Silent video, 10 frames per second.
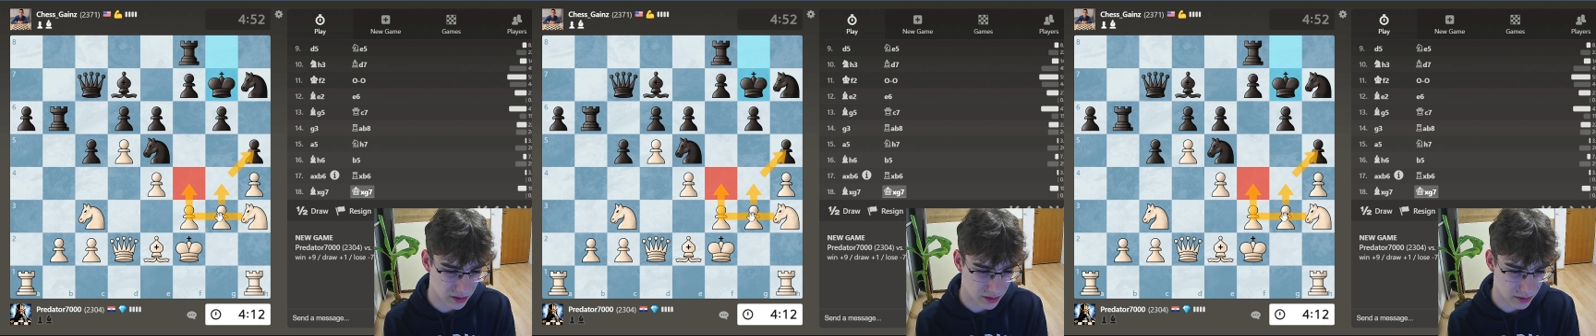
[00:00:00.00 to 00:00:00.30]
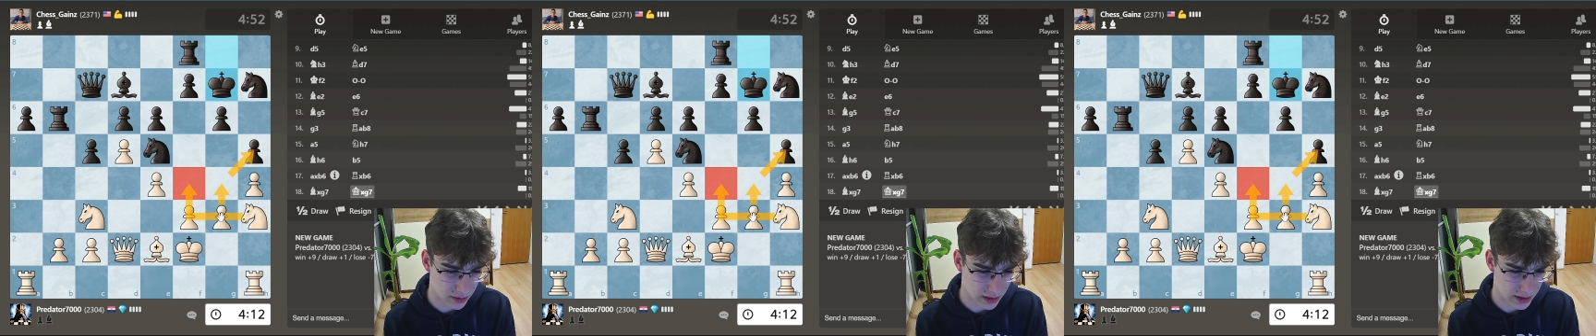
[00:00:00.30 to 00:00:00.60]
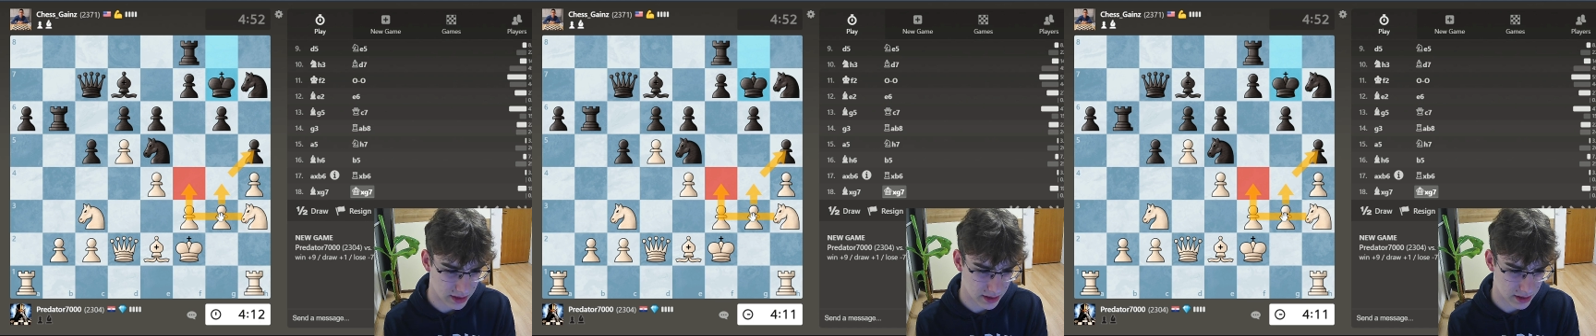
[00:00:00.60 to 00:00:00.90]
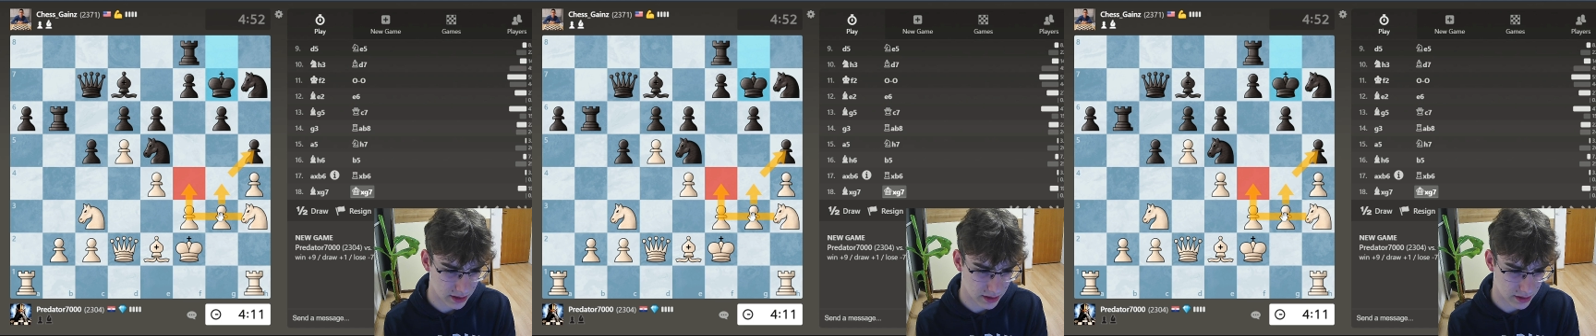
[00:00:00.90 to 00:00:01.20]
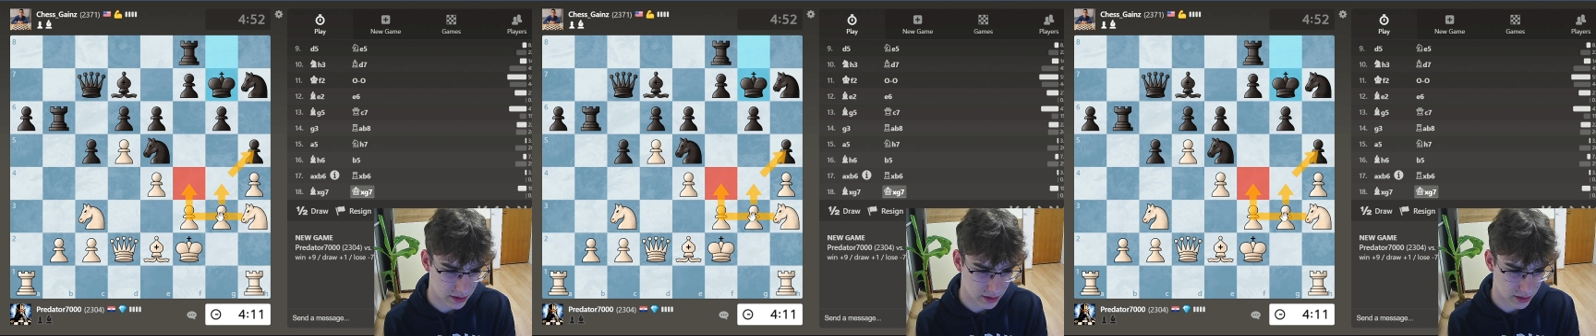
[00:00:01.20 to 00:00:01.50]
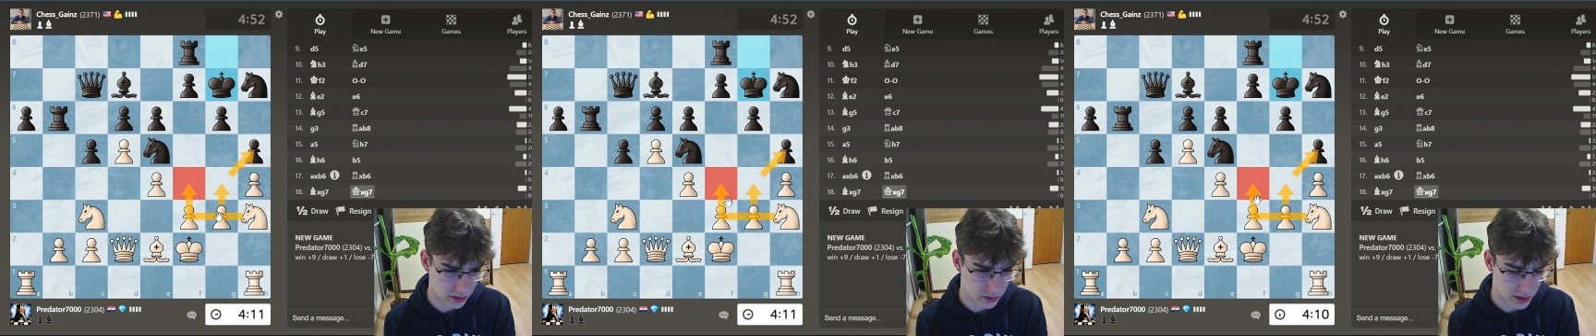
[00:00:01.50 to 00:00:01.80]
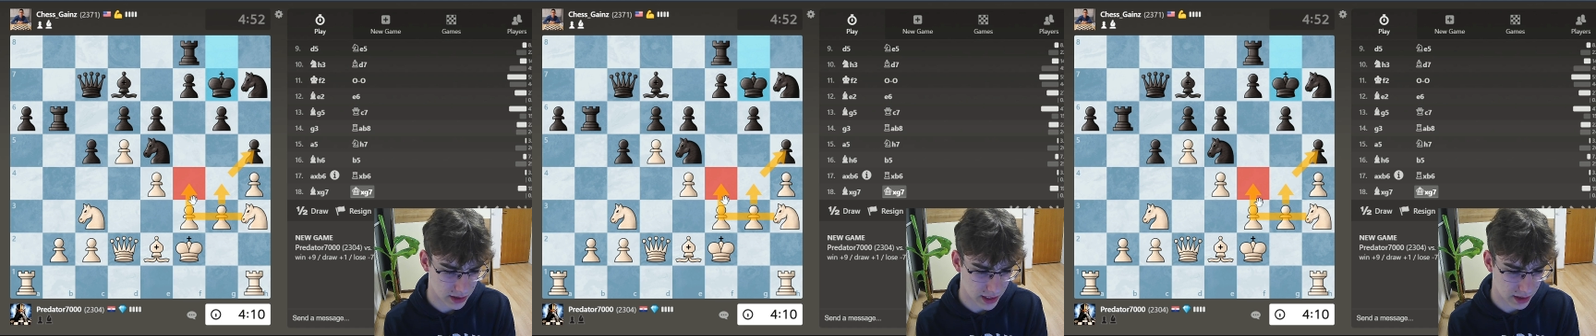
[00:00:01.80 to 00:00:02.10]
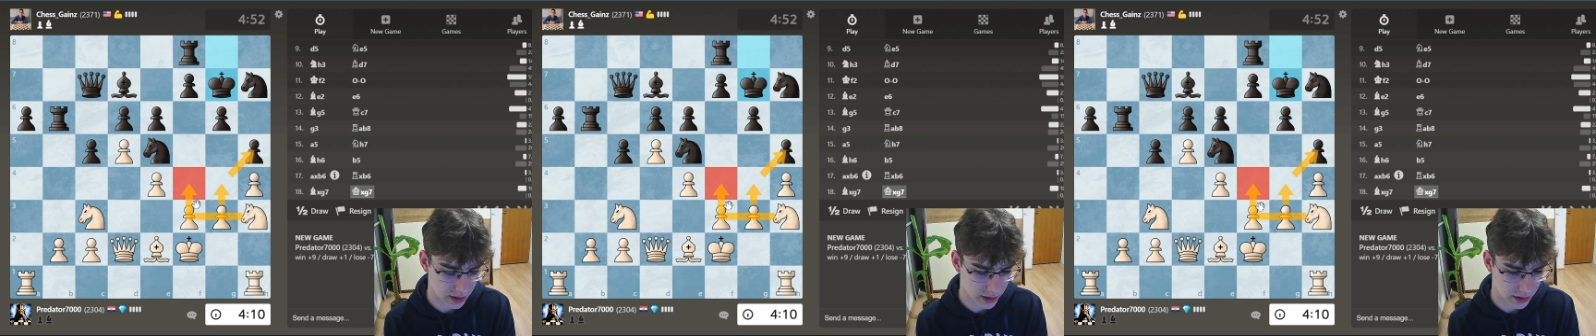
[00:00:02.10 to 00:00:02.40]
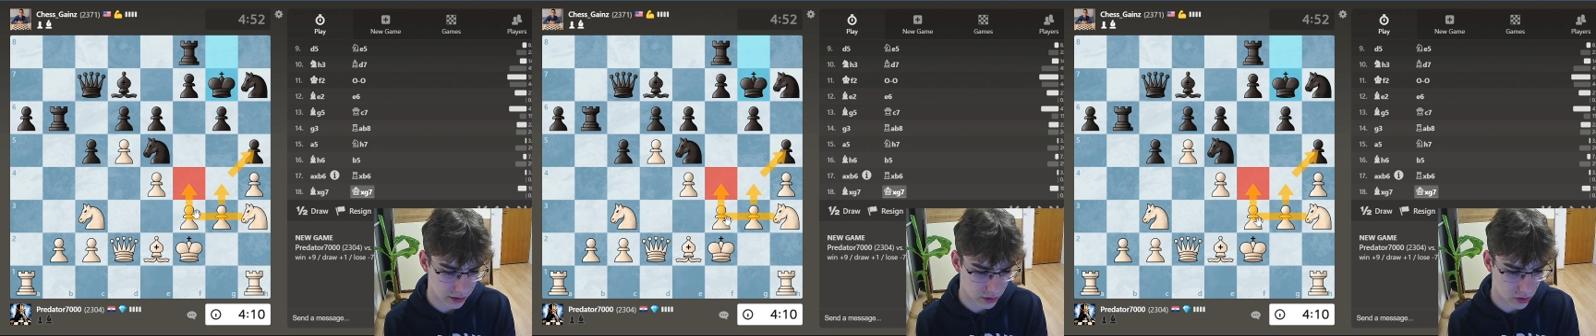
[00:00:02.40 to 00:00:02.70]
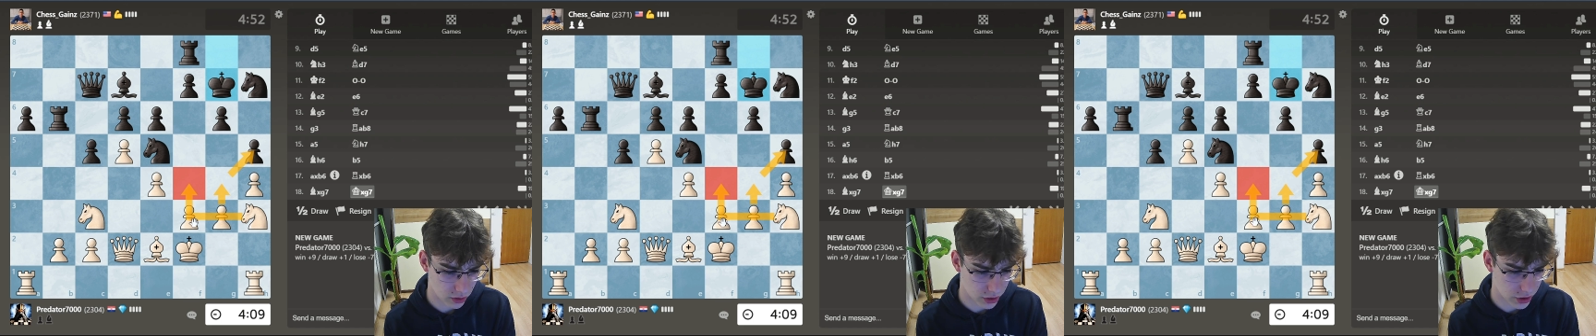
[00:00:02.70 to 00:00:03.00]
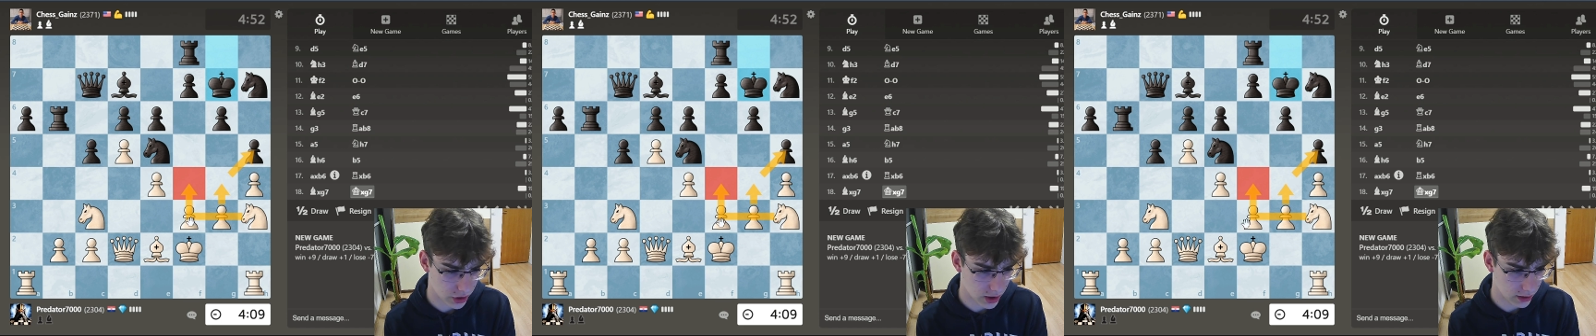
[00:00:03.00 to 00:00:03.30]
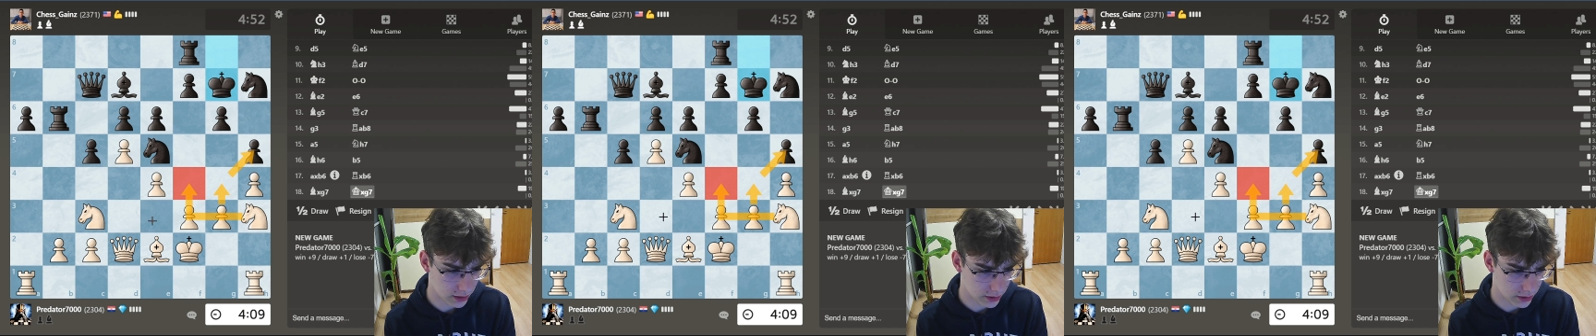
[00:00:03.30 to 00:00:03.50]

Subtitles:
That looks kind of like a long shot.